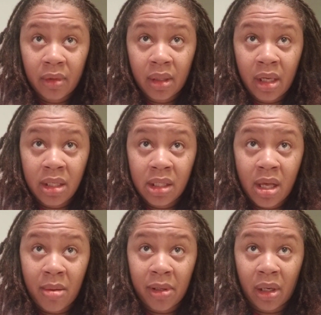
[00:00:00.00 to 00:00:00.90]
it's
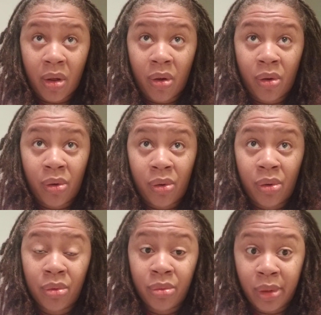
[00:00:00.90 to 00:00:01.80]
come a
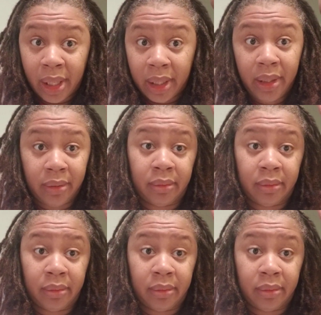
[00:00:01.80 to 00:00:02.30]
long way,